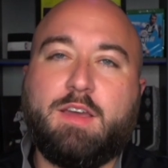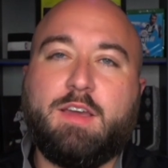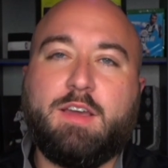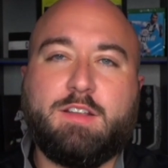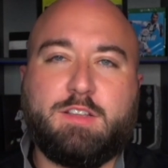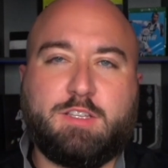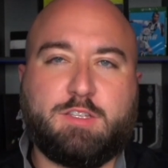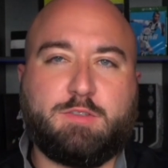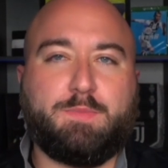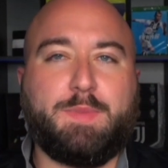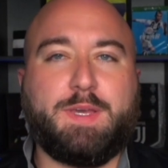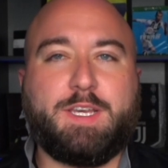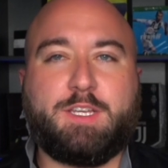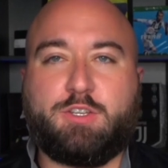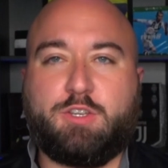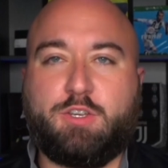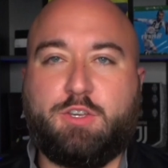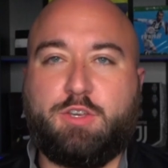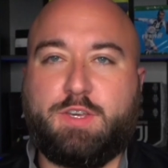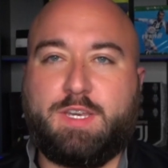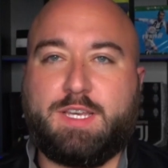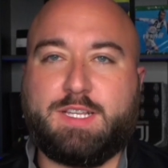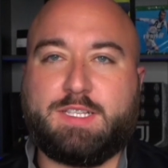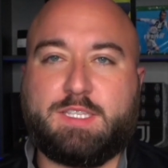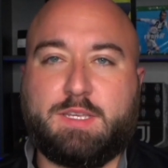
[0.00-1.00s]
Just make sure
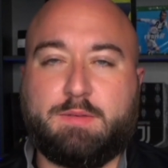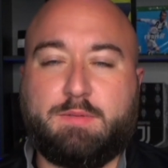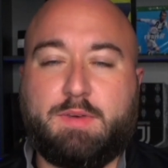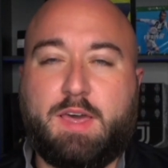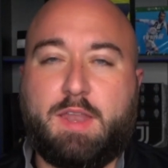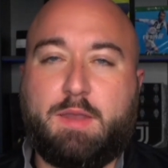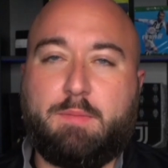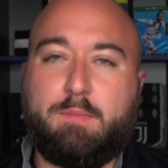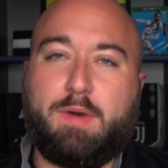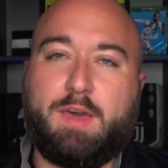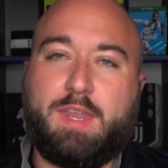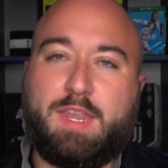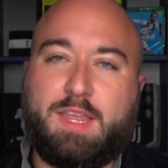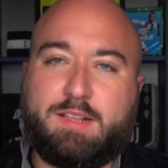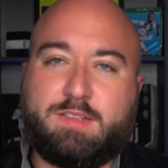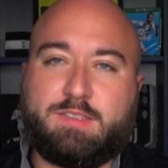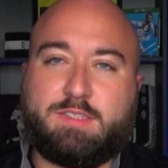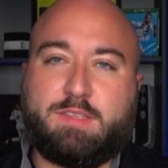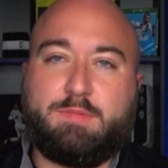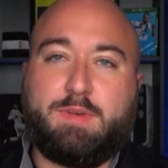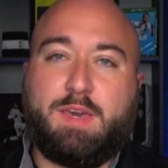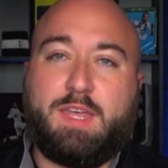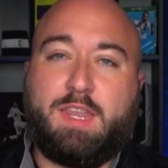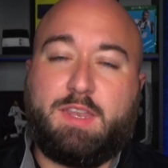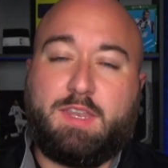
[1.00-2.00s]
you get some kind of money and
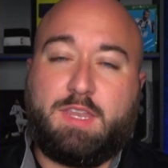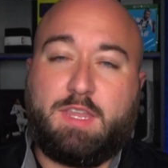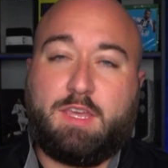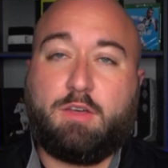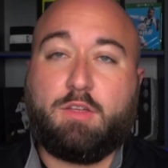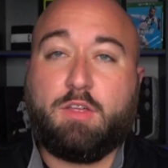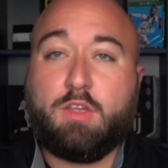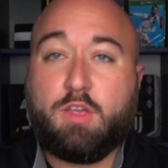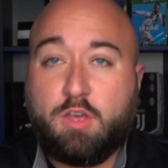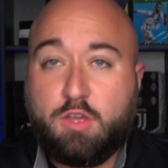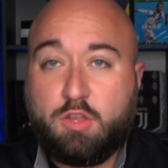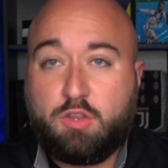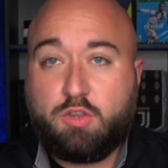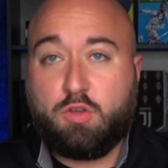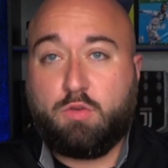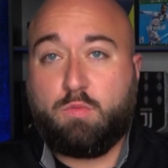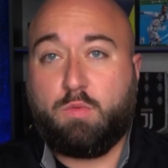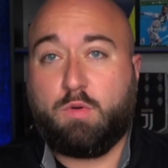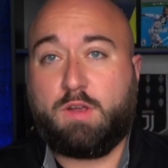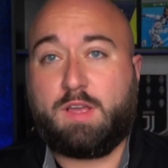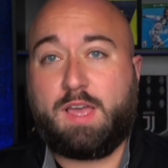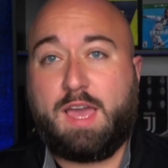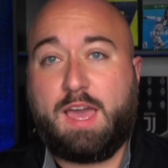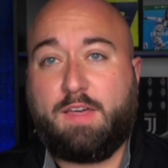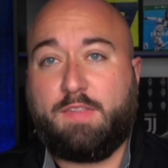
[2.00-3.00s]
some kind of deal to
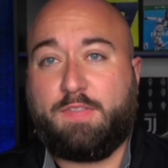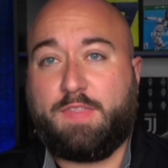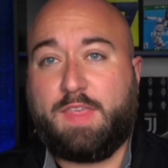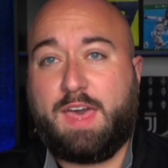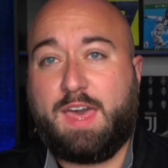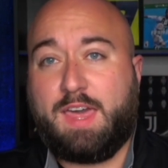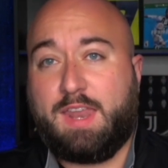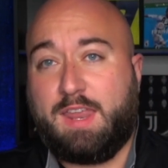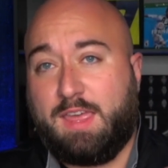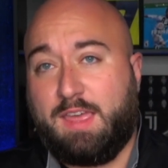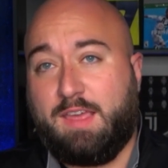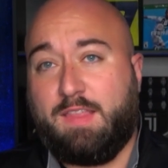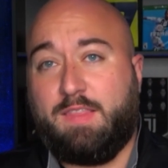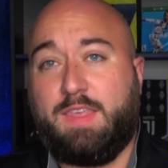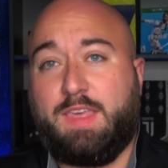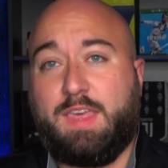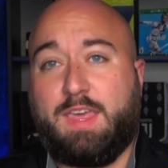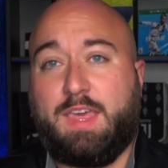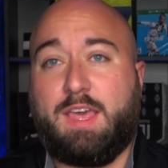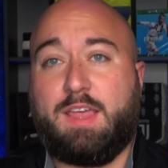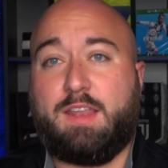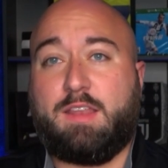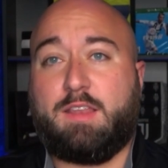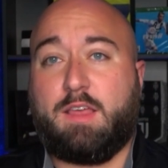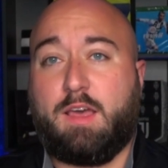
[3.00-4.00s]
work out that in the
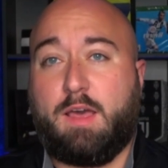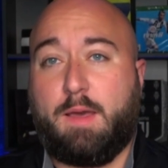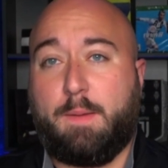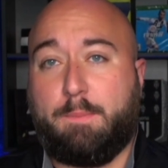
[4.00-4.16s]
end